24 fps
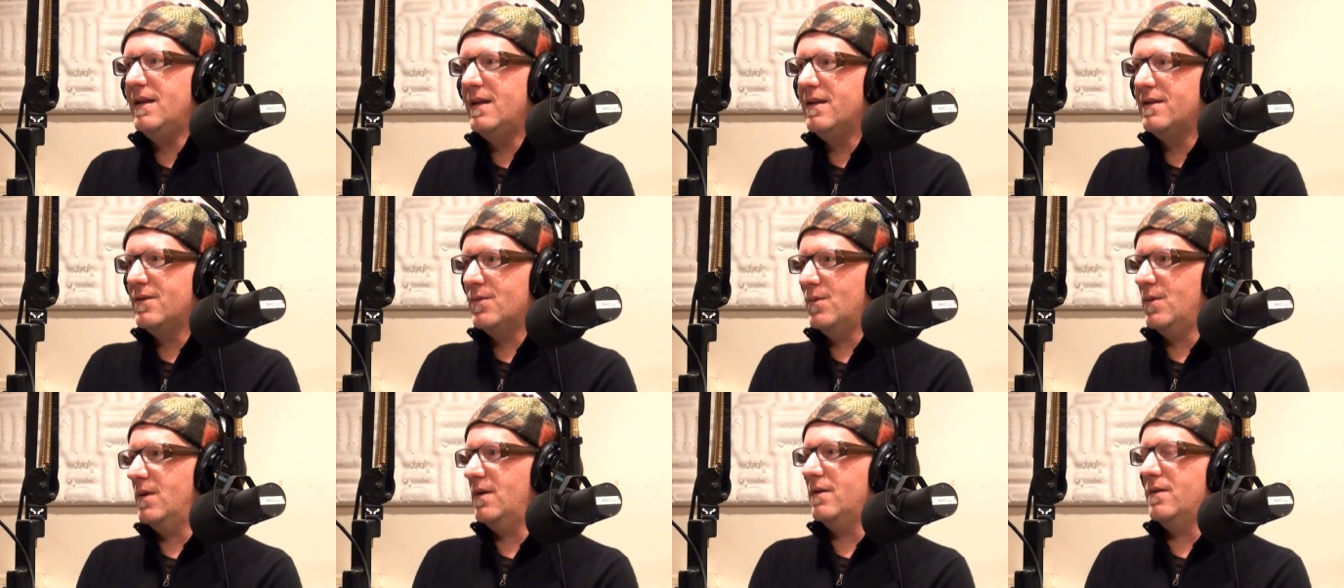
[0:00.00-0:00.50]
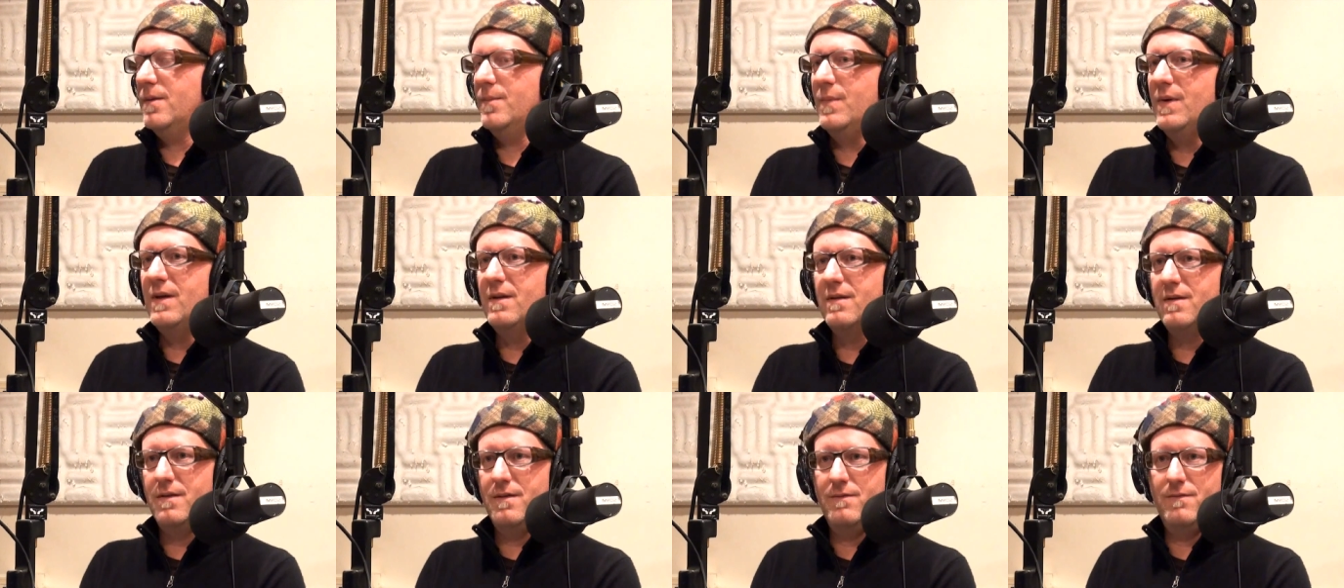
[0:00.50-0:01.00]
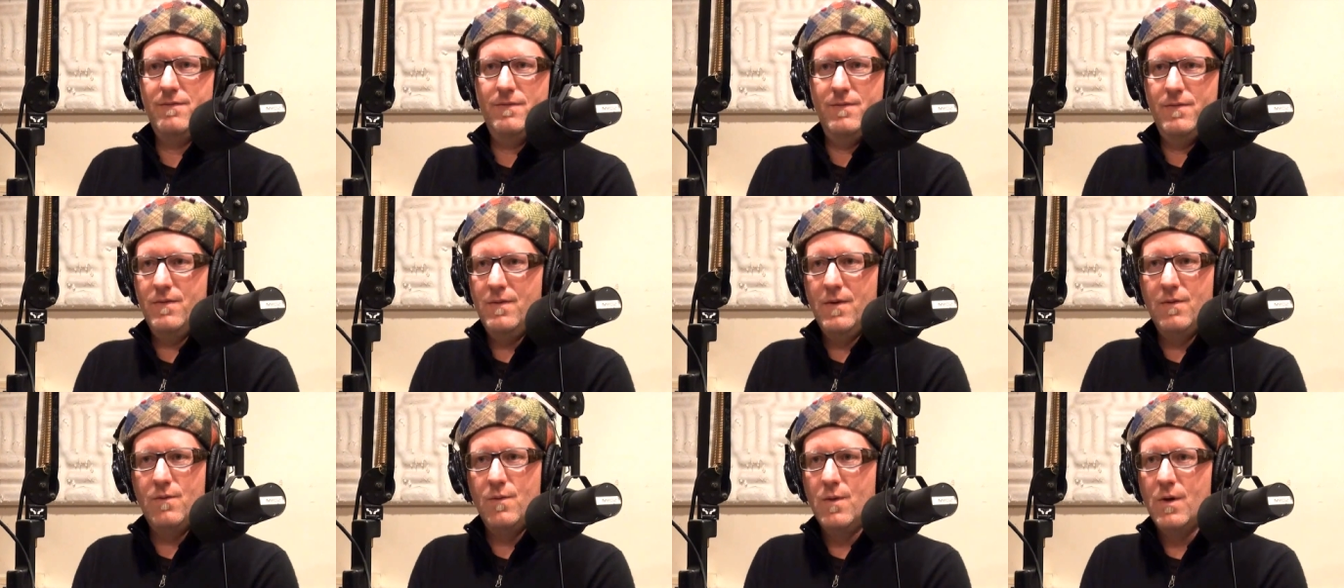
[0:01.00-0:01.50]
Each one is a piece of
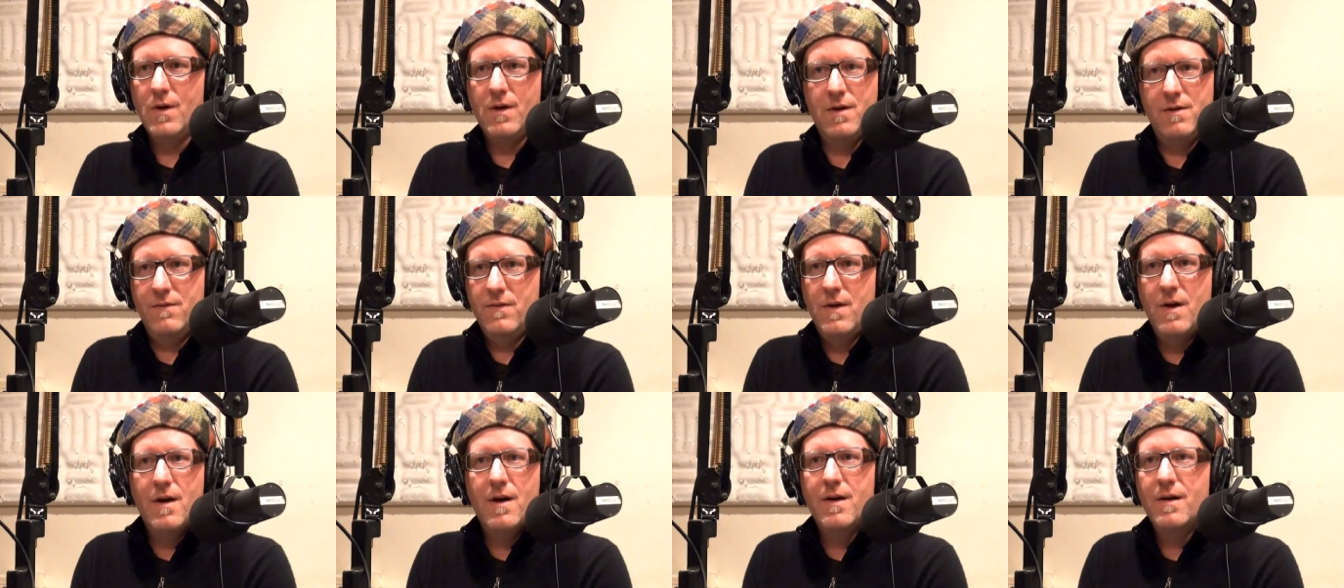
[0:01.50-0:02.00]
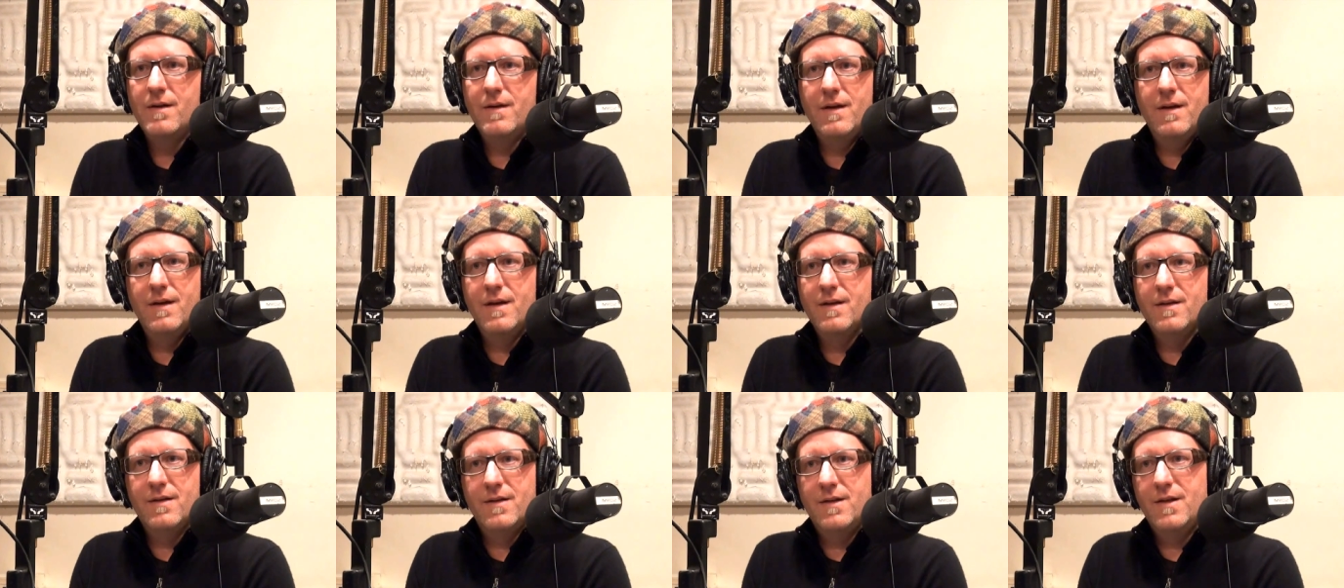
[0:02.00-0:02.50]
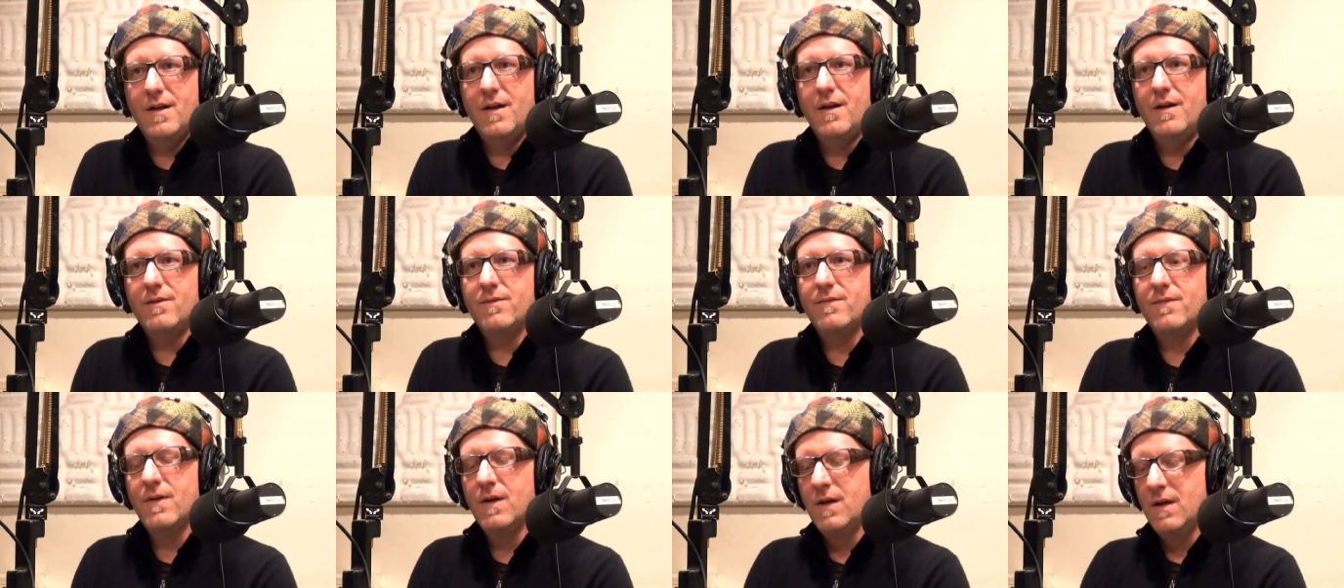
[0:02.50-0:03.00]
work of art in
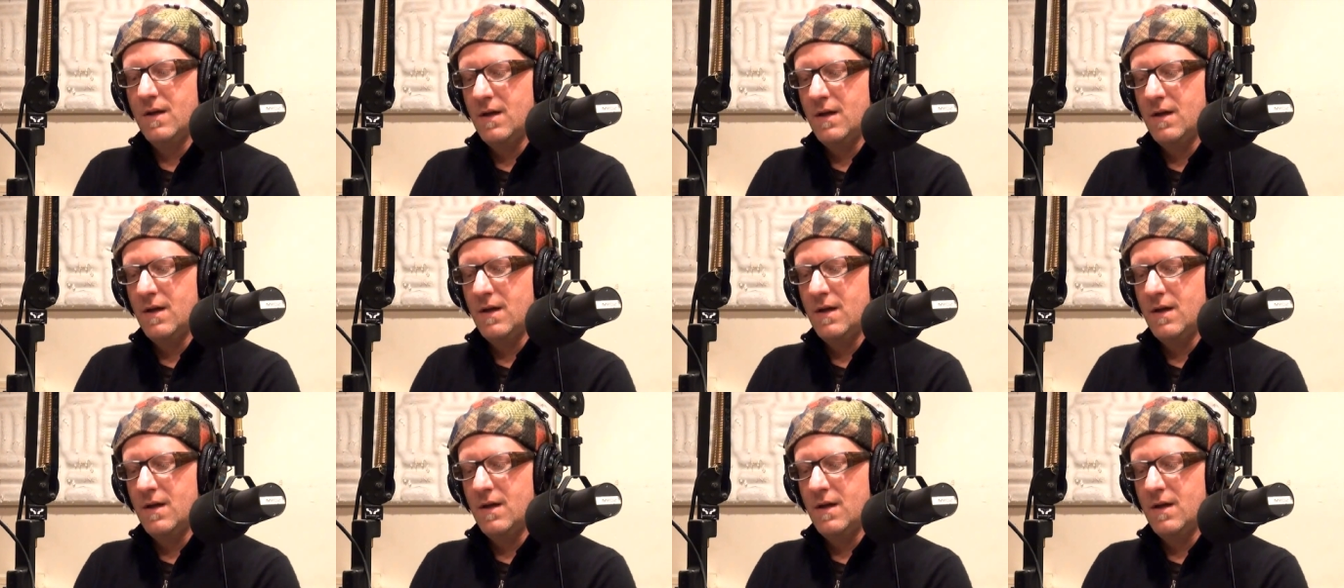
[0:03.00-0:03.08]
itself.